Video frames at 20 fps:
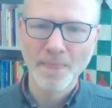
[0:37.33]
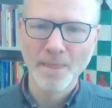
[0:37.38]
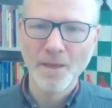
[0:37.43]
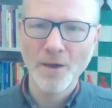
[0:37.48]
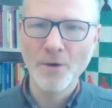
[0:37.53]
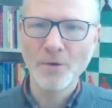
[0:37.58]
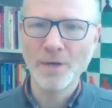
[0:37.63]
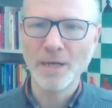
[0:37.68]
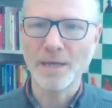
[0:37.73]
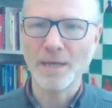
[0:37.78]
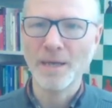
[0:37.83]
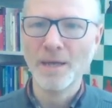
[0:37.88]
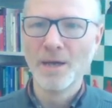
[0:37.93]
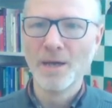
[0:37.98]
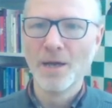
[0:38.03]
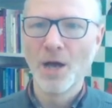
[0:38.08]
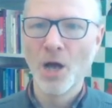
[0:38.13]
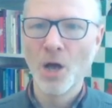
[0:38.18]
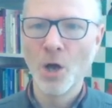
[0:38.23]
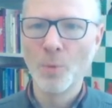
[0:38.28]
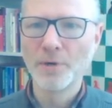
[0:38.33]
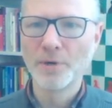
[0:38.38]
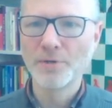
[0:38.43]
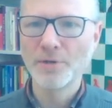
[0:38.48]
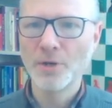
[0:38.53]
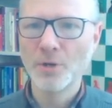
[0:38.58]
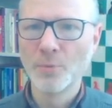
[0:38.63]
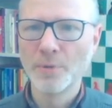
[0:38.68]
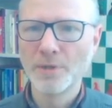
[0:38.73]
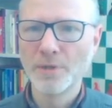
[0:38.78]
Okay, Albert
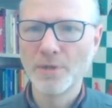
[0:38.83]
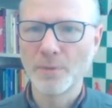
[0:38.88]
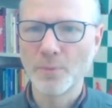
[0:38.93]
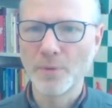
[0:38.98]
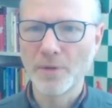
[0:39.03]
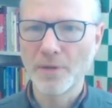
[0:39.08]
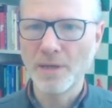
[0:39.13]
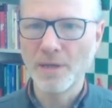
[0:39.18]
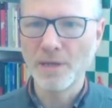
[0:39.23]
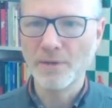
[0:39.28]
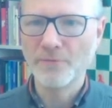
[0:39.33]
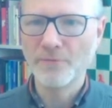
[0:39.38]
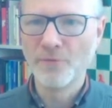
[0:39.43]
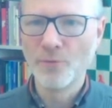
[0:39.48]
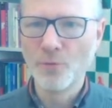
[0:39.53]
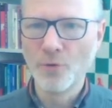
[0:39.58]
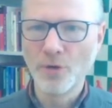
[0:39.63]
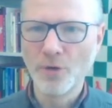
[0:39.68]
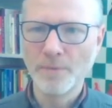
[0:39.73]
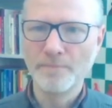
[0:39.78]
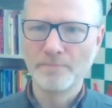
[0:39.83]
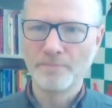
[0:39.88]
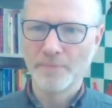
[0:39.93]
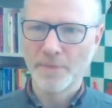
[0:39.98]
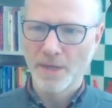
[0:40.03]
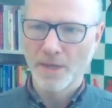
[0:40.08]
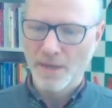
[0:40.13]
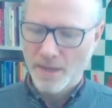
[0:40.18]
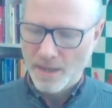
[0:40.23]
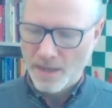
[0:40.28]
opened up with e4
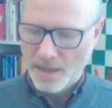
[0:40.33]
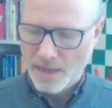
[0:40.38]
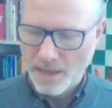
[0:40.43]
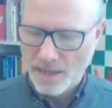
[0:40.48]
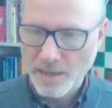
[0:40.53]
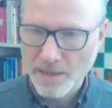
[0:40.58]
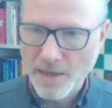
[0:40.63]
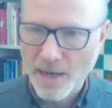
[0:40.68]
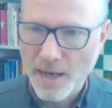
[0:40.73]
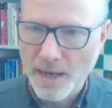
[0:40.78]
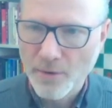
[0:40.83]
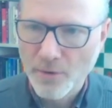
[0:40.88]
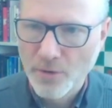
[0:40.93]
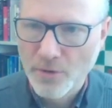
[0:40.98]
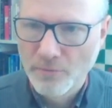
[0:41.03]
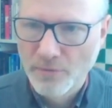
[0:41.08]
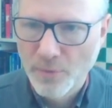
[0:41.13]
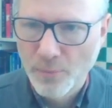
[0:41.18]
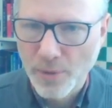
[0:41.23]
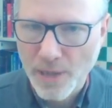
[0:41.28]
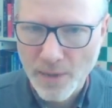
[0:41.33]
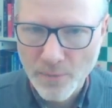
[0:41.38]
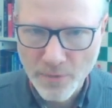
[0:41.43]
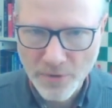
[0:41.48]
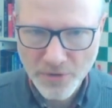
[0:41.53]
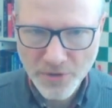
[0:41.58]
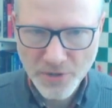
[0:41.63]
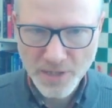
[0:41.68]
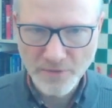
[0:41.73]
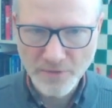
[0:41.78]
and Auke replied with
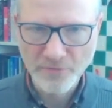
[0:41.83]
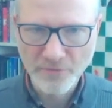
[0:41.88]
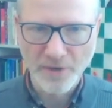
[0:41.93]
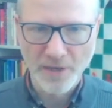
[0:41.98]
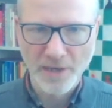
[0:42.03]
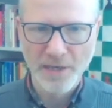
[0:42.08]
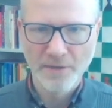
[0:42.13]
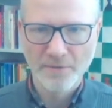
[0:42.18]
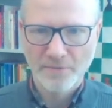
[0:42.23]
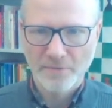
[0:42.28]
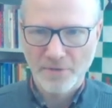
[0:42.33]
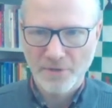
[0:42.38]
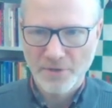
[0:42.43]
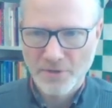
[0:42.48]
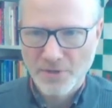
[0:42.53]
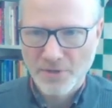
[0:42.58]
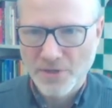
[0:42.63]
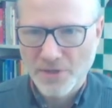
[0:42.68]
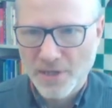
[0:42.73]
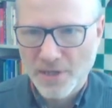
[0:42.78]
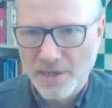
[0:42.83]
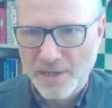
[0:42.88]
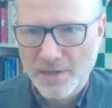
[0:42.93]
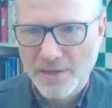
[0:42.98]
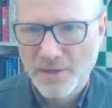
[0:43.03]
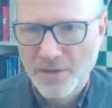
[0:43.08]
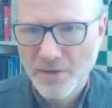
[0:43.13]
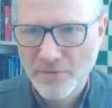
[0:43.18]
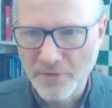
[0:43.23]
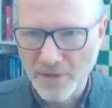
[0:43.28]
c5, the
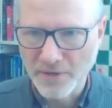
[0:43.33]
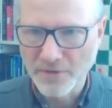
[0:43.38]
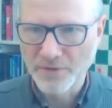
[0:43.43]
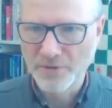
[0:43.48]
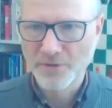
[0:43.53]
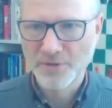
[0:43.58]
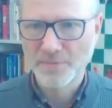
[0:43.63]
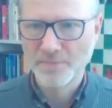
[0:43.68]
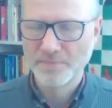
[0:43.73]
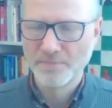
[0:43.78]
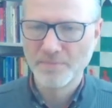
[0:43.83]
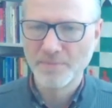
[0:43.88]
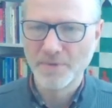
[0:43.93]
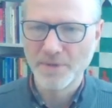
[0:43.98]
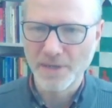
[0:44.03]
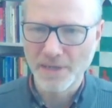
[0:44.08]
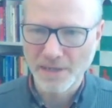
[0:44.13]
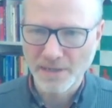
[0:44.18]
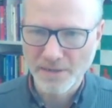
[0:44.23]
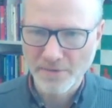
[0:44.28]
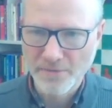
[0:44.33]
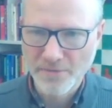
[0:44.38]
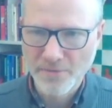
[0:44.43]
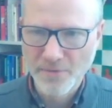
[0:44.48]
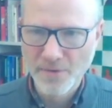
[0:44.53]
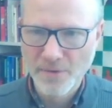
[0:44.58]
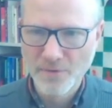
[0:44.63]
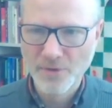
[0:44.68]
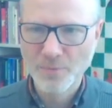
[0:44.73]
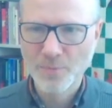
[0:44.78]
Sicilian Defense. Knight
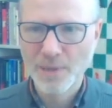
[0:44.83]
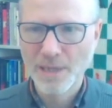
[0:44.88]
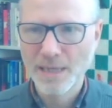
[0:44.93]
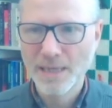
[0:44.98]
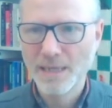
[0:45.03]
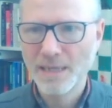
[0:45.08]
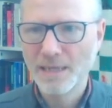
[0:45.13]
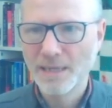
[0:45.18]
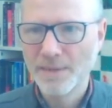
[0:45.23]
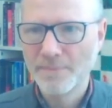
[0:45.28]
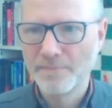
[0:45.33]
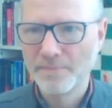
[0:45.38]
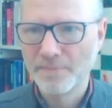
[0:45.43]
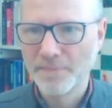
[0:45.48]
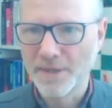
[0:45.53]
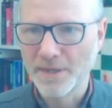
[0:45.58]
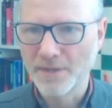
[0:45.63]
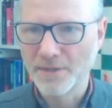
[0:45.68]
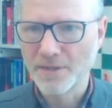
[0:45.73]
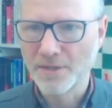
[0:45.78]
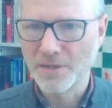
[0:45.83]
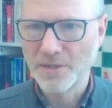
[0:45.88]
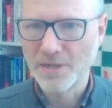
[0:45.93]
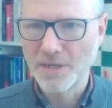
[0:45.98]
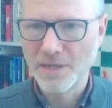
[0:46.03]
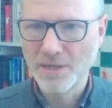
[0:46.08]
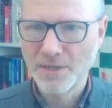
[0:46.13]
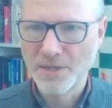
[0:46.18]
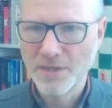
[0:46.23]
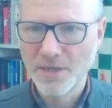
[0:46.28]
f3 was played, knight
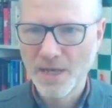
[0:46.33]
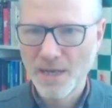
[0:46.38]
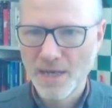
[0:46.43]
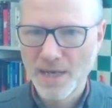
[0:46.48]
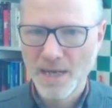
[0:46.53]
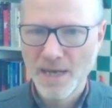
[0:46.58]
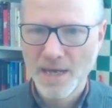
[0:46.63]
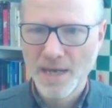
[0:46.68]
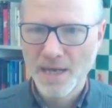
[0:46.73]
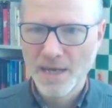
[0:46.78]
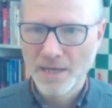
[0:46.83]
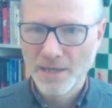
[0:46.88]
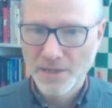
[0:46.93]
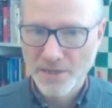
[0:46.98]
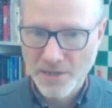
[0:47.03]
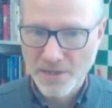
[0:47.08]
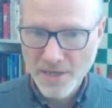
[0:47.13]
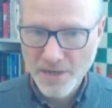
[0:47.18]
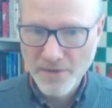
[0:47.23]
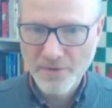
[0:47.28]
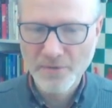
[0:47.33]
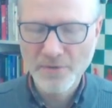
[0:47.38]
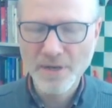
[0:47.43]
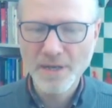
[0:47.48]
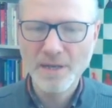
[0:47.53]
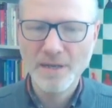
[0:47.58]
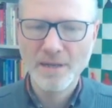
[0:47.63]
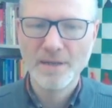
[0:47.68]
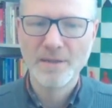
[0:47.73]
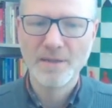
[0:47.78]
c6,
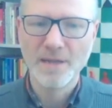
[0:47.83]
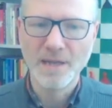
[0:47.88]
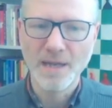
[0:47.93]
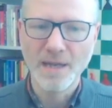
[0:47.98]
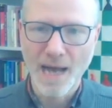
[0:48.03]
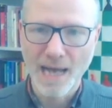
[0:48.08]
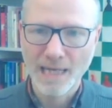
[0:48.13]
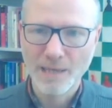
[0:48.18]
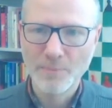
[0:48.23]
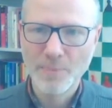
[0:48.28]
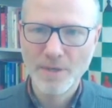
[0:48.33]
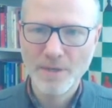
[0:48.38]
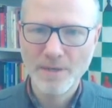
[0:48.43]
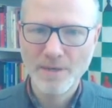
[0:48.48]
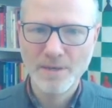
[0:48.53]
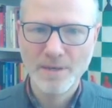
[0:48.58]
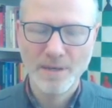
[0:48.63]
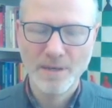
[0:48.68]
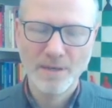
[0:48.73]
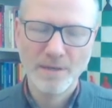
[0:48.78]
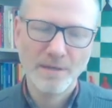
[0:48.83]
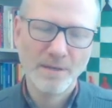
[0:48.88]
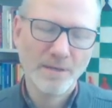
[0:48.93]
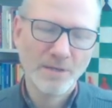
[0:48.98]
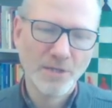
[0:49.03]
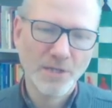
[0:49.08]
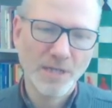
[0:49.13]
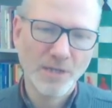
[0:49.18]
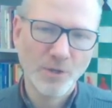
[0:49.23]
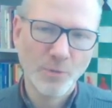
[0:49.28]
c3, the Alpin
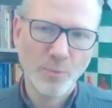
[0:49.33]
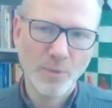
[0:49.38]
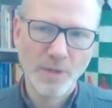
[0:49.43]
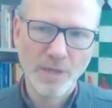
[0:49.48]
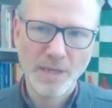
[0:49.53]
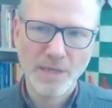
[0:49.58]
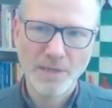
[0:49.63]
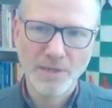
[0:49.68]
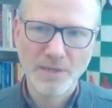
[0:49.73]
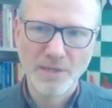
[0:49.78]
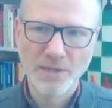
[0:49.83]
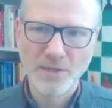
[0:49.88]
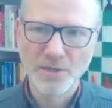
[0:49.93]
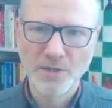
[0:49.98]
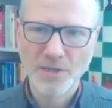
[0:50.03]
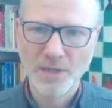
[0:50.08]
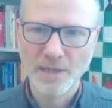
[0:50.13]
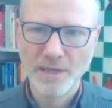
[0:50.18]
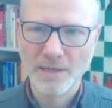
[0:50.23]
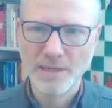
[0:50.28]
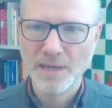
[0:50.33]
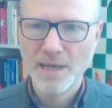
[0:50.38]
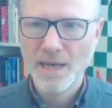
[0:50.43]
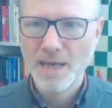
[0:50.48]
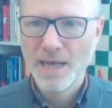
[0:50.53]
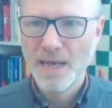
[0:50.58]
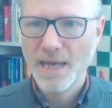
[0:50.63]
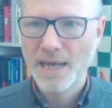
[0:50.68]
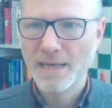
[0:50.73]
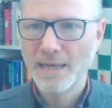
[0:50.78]
setup against the Sicilian,
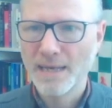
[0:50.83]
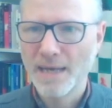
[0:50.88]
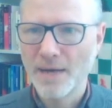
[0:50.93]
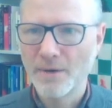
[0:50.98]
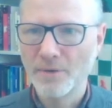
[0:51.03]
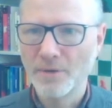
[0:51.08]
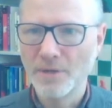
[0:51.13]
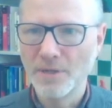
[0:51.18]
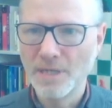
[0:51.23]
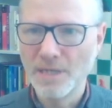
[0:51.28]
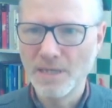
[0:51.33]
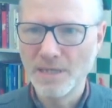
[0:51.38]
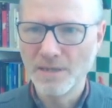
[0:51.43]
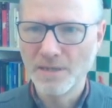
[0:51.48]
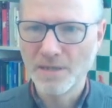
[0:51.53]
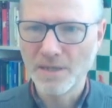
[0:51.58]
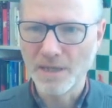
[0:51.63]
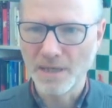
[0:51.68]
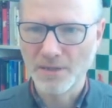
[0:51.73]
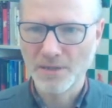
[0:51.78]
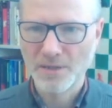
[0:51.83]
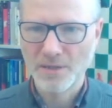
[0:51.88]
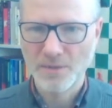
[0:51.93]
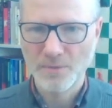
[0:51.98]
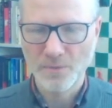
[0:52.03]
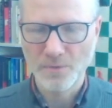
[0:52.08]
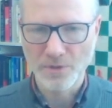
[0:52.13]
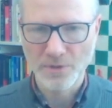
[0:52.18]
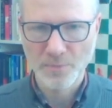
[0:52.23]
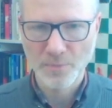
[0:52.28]
and now d6
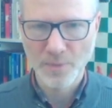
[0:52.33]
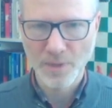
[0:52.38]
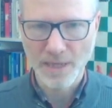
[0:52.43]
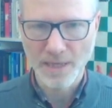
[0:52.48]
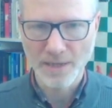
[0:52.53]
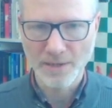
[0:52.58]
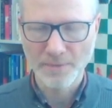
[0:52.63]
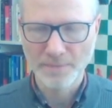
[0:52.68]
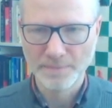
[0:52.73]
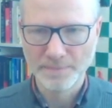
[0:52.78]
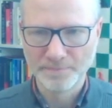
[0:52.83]
was played.